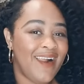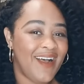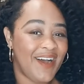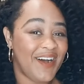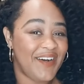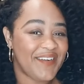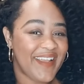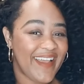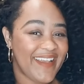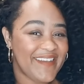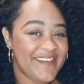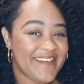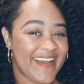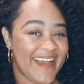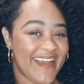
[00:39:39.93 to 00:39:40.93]
Okay, you
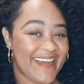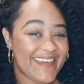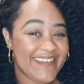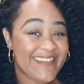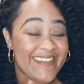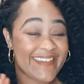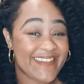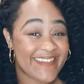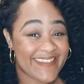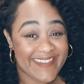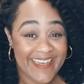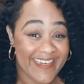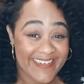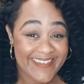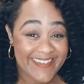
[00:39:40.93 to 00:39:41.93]
guys, that
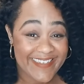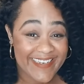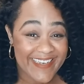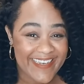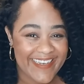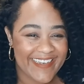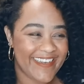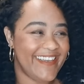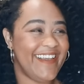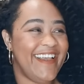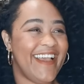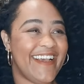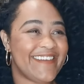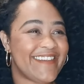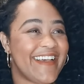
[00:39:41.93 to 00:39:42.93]
is it.
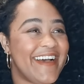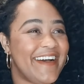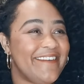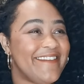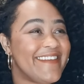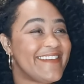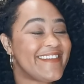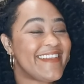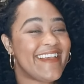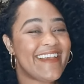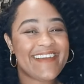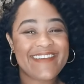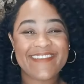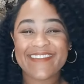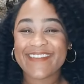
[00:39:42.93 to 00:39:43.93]
As I always say,
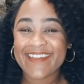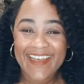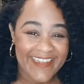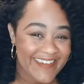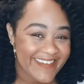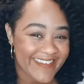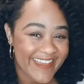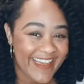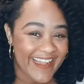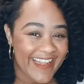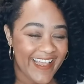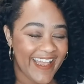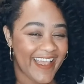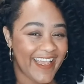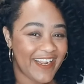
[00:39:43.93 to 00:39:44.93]
that is all I
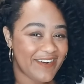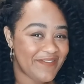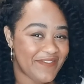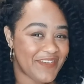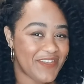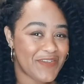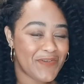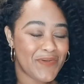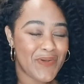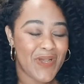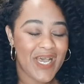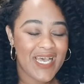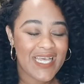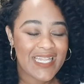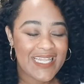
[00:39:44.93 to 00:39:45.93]
have for you.
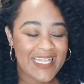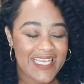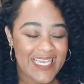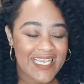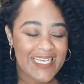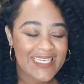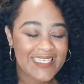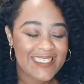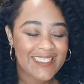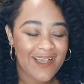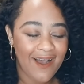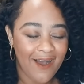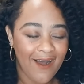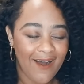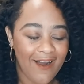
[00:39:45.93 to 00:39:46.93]
These
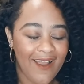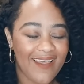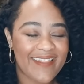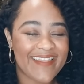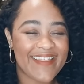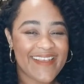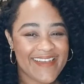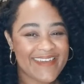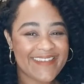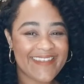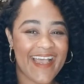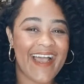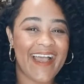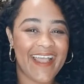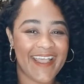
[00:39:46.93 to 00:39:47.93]
are things
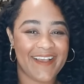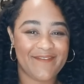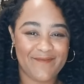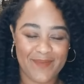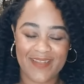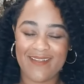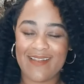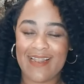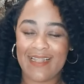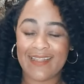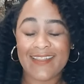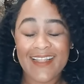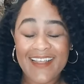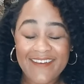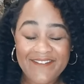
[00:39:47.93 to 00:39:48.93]
I have been
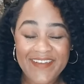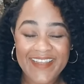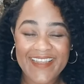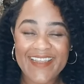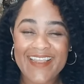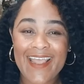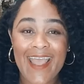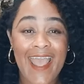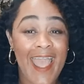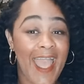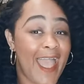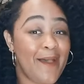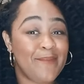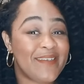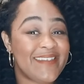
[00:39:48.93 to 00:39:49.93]
loving,
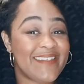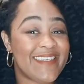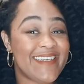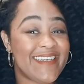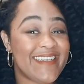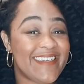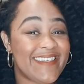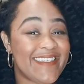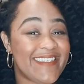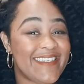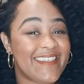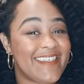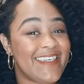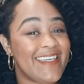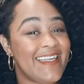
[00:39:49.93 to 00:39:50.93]
Amazon
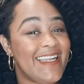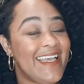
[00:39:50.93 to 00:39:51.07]
edition